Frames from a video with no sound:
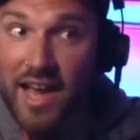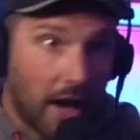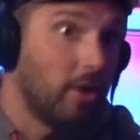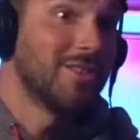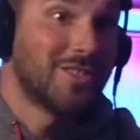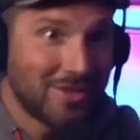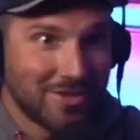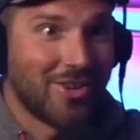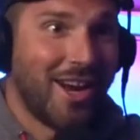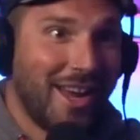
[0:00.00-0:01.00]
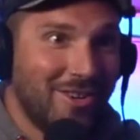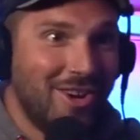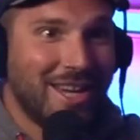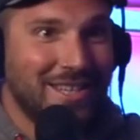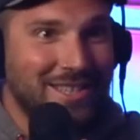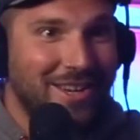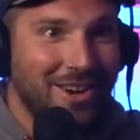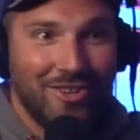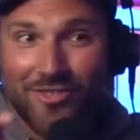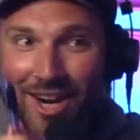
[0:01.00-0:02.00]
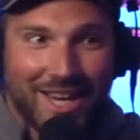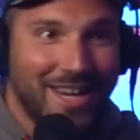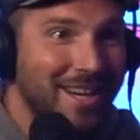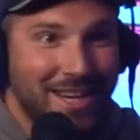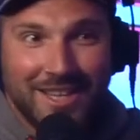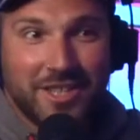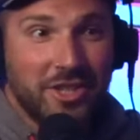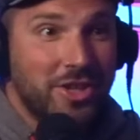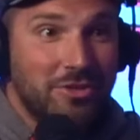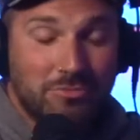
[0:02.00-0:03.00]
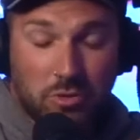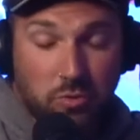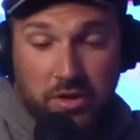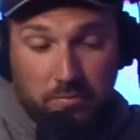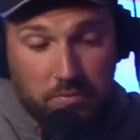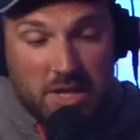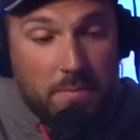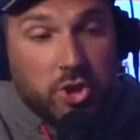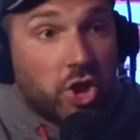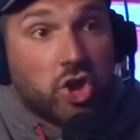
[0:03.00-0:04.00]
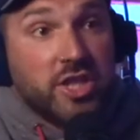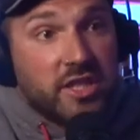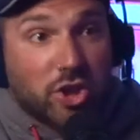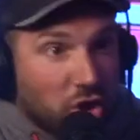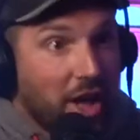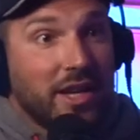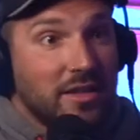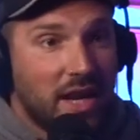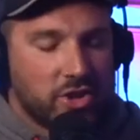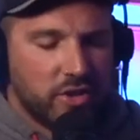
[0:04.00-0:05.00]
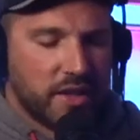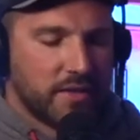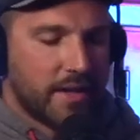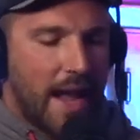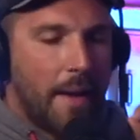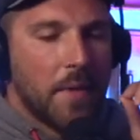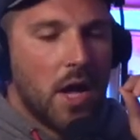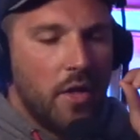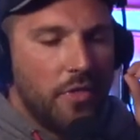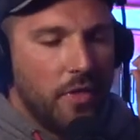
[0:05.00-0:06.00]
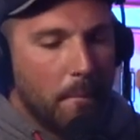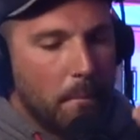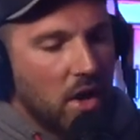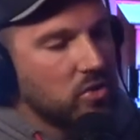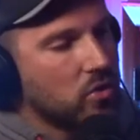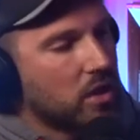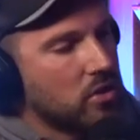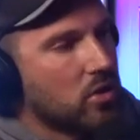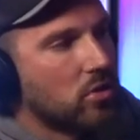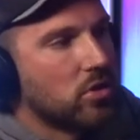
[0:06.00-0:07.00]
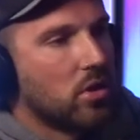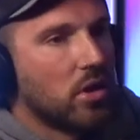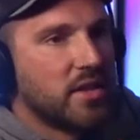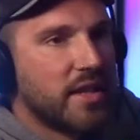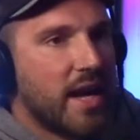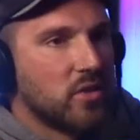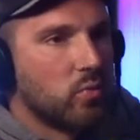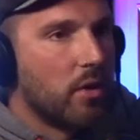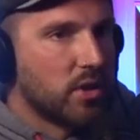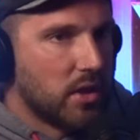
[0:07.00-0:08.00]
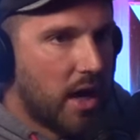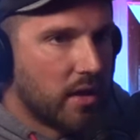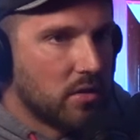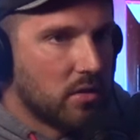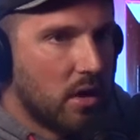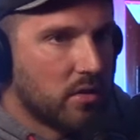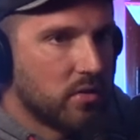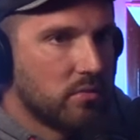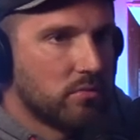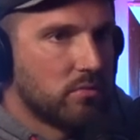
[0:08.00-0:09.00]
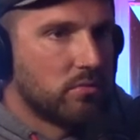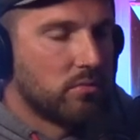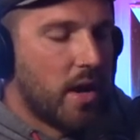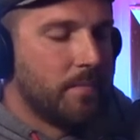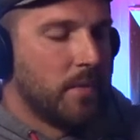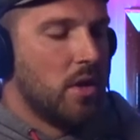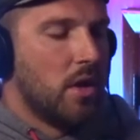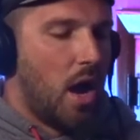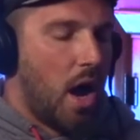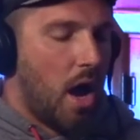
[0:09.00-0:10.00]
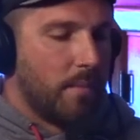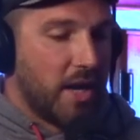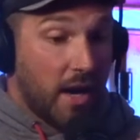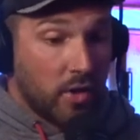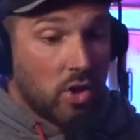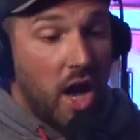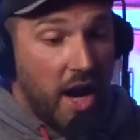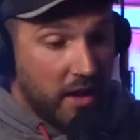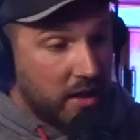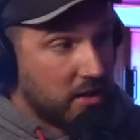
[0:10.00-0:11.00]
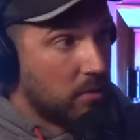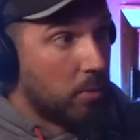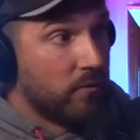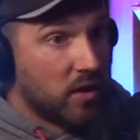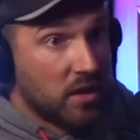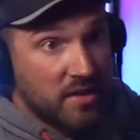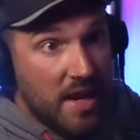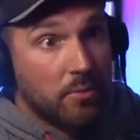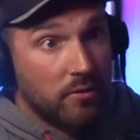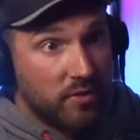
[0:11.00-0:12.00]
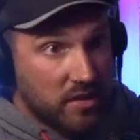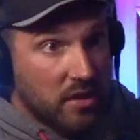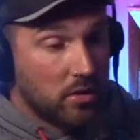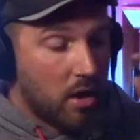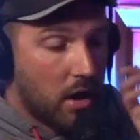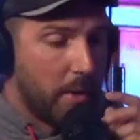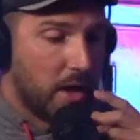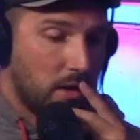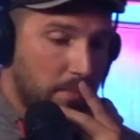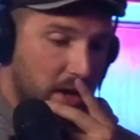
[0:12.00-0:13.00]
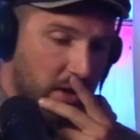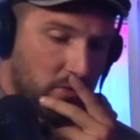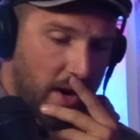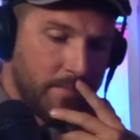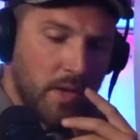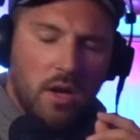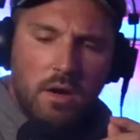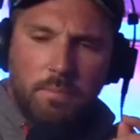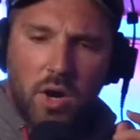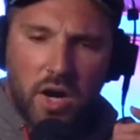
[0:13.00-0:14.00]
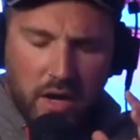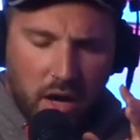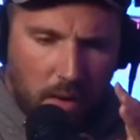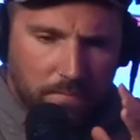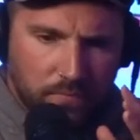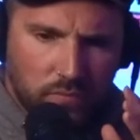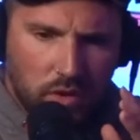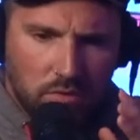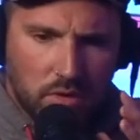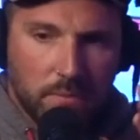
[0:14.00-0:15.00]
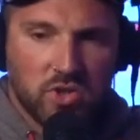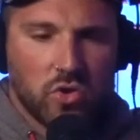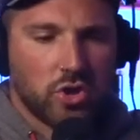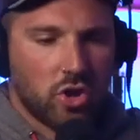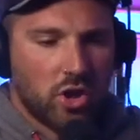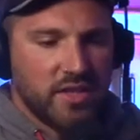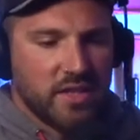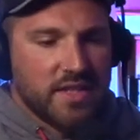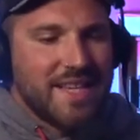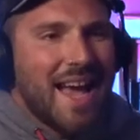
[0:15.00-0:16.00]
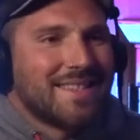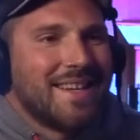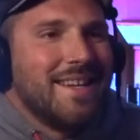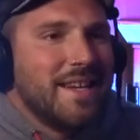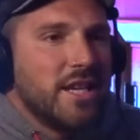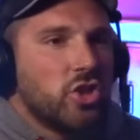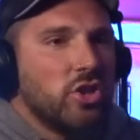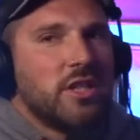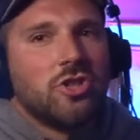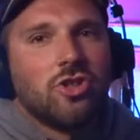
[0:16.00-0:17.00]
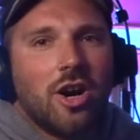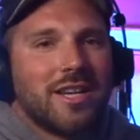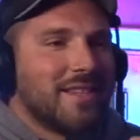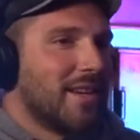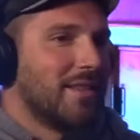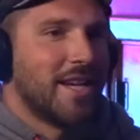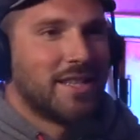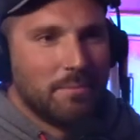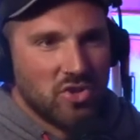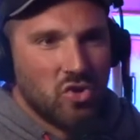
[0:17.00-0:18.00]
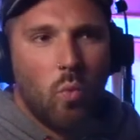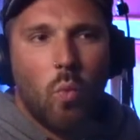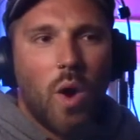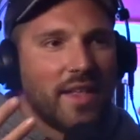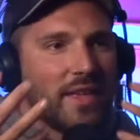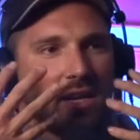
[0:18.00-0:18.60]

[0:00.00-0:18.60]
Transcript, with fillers: house, yep. right? Yep. We get to go fucking, you know, do, get, eat a bunch of treats in a training session, things like that. Mm-hmm. The muzzle can start to turn into that as well with a lot of these dogs, mm-hmm. right? Um, and I have a client that's the perfect example of this that I'll talk about in a minute, right? But um, the muzzle can turn into this. Yes, initially the dog isn't going to like the muzzle. Why the